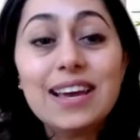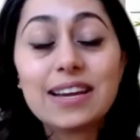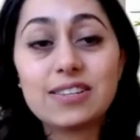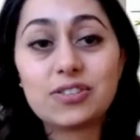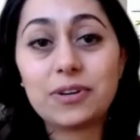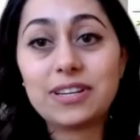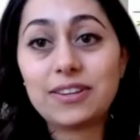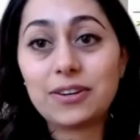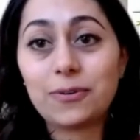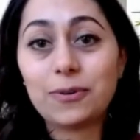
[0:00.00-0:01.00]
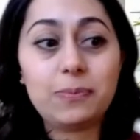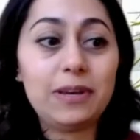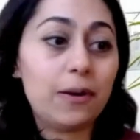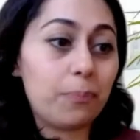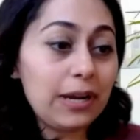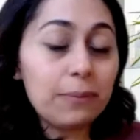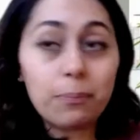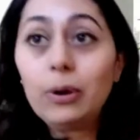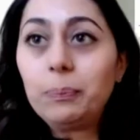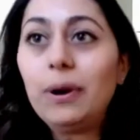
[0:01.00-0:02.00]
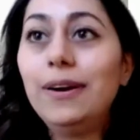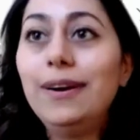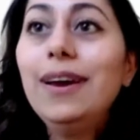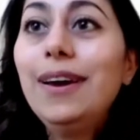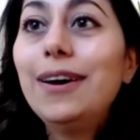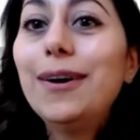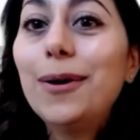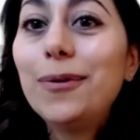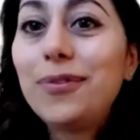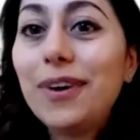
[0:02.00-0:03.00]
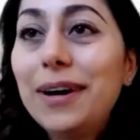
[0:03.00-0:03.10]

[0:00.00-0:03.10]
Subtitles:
considering that they're going to be a pretty important part of